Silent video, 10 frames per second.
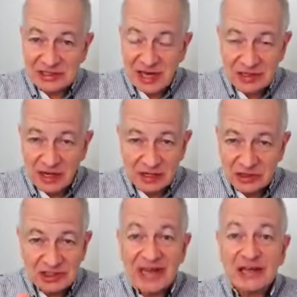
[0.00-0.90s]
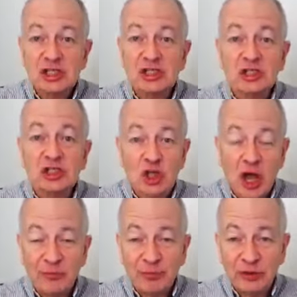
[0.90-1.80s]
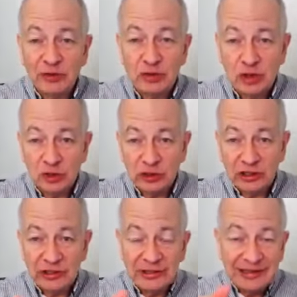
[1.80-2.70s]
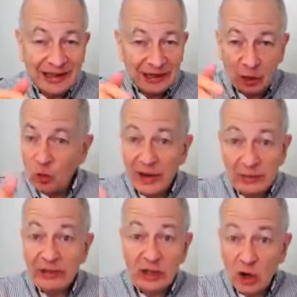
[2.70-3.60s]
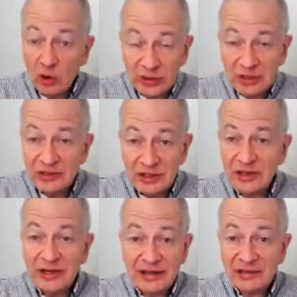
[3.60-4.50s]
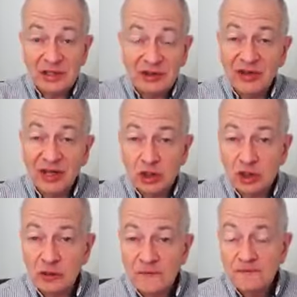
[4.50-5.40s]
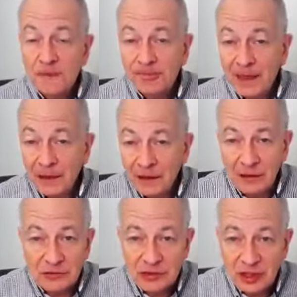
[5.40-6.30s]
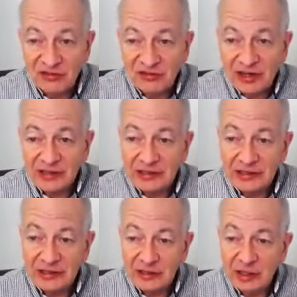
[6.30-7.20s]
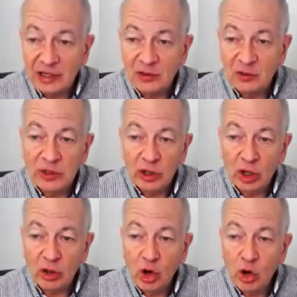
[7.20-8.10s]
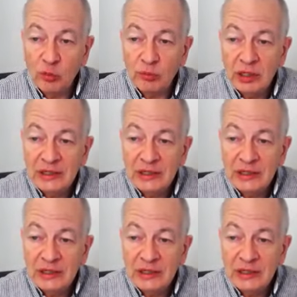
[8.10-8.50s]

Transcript: a station stop on the journey, and away we go into the next adventure until finally we are home.